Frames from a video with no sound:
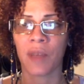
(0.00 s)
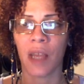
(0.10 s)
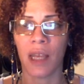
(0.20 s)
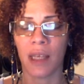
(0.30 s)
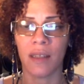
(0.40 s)

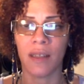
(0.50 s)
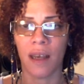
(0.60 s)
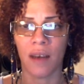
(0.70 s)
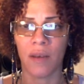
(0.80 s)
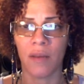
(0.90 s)
I could
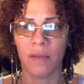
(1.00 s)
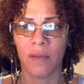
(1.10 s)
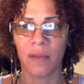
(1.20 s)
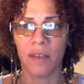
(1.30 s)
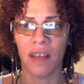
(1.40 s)
tell
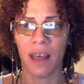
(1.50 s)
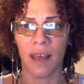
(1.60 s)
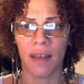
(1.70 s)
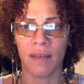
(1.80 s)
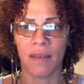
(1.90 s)

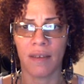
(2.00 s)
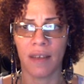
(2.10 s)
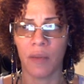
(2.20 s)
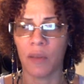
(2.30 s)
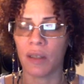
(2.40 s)
that
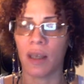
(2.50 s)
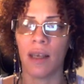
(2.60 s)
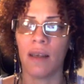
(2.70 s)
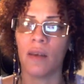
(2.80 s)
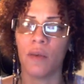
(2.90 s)
it was
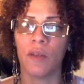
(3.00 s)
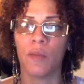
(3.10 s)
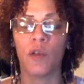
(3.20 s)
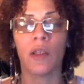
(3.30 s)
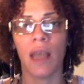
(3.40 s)
like, it was
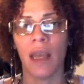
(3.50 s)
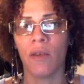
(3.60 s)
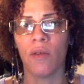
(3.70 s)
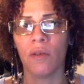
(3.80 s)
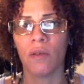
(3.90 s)
more
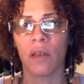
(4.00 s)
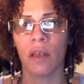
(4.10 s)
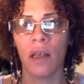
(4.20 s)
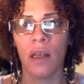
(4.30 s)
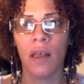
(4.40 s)
tangled.
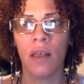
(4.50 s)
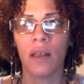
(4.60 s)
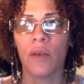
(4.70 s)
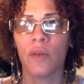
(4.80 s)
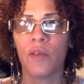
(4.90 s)

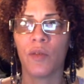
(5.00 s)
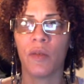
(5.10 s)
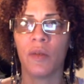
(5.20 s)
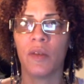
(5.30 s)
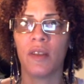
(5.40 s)
You know,
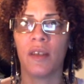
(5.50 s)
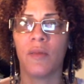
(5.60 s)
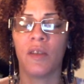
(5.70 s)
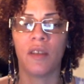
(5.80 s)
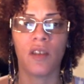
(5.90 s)
it
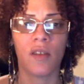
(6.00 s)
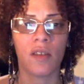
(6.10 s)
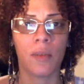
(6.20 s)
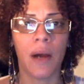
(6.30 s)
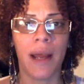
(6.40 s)
was such a
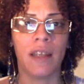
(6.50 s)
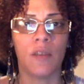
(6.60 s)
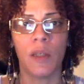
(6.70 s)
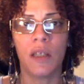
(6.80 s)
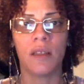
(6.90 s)
surprise
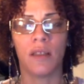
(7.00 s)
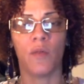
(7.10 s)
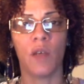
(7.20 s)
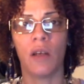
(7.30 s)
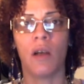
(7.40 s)
because it
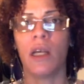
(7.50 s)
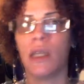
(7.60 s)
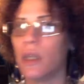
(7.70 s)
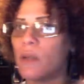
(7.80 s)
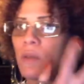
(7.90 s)
went on
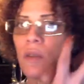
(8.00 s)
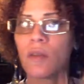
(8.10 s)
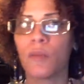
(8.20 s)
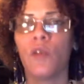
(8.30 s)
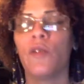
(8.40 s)
and it
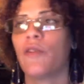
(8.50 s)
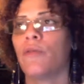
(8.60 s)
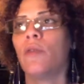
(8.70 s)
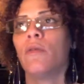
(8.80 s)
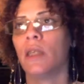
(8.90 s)
smoothed
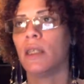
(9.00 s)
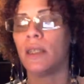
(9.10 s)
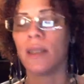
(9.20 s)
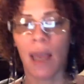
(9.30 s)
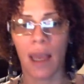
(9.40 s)
through and it
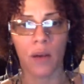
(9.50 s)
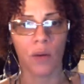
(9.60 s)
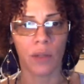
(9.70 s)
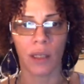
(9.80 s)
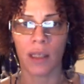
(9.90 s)

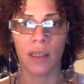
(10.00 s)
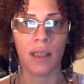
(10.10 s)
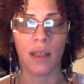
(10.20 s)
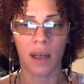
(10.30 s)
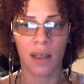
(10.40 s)
detangled and it
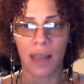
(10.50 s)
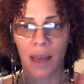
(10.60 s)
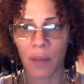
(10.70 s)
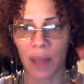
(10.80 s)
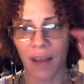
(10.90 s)
did all of
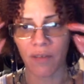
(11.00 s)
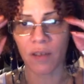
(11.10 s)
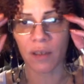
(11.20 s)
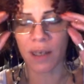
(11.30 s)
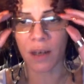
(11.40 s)
that. But after
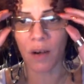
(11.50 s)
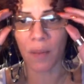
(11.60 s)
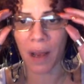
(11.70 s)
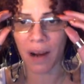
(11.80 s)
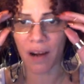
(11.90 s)
sitting on
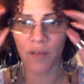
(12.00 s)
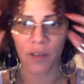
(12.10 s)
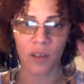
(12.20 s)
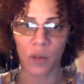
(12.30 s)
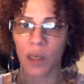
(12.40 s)
my hair for
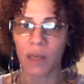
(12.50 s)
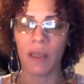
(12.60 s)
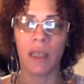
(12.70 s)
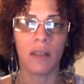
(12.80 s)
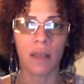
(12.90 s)
the 20
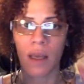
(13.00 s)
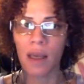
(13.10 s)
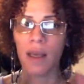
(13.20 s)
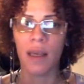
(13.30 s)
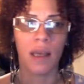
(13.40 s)
minutes,
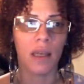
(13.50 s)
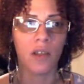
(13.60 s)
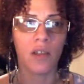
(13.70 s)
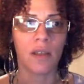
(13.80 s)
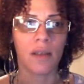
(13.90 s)

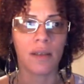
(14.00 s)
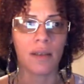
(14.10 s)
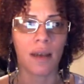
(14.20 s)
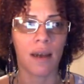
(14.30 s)
it just